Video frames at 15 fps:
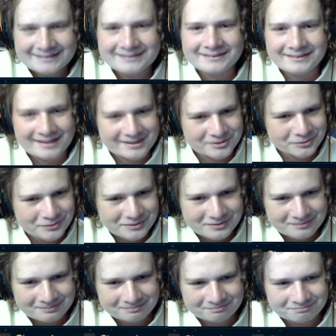Castles,
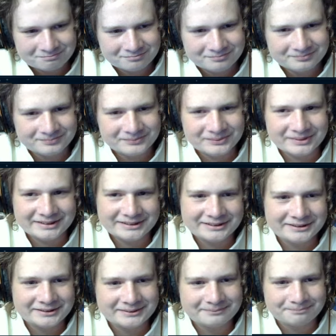
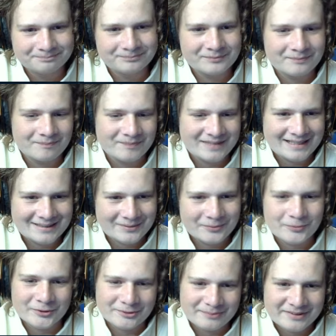which
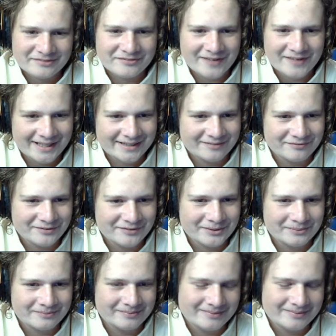would be fine if you
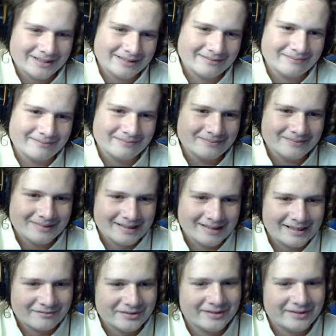didn't have a